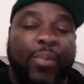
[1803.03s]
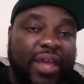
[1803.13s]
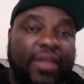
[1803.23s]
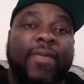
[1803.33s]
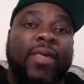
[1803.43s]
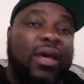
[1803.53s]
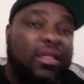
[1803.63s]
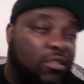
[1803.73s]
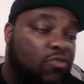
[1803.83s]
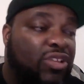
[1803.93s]
But
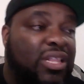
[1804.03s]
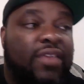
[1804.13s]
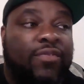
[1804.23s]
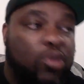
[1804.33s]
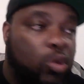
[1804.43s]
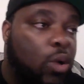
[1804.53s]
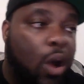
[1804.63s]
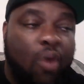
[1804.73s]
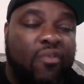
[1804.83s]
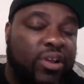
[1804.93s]
really, if you do
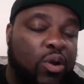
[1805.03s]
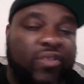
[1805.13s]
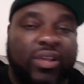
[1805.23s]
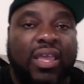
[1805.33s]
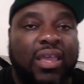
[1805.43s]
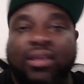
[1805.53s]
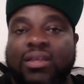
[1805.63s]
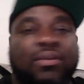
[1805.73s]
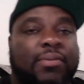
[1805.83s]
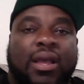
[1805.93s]
it over and over again,
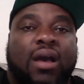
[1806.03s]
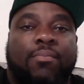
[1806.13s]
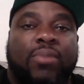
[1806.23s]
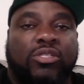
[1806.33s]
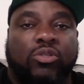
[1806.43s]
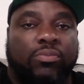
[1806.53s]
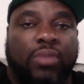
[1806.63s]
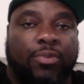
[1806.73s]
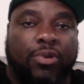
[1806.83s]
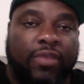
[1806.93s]
it becomes muscle
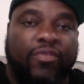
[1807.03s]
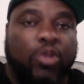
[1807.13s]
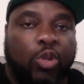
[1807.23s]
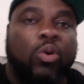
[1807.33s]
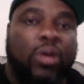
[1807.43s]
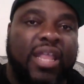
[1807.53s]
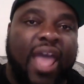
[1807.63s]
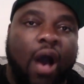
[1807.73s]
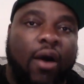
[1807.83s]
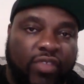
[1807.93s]
memory. If you do it
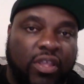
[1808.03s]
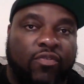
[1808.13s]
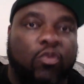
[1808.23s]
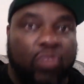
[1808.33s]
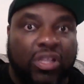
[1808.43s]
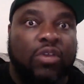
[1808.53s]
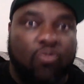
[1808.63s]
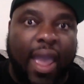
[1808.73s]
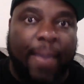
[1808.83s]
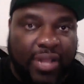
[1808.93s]
that often, if you
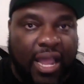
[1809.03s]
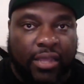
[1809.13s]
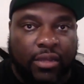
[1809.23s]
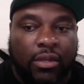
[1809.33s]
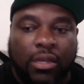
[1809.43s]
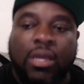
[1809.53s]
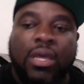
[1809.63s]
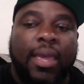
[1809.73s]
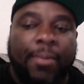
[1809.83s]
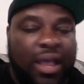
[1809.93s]
really rapping out here,
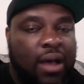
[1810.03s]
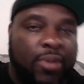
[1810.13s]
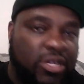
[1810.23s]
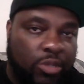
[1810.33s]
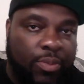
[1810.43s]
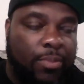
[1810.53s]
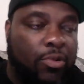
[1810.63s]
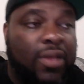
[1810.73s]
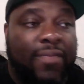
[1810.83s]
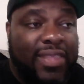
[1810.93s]
it becomes muscle
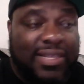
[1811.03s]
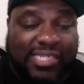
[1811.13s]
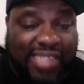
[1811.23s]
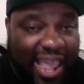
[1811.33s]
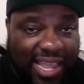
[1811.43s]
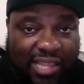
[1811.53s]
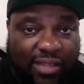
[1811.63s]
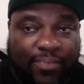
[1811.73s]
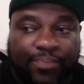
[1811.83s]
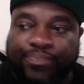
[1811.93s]
memory. Second,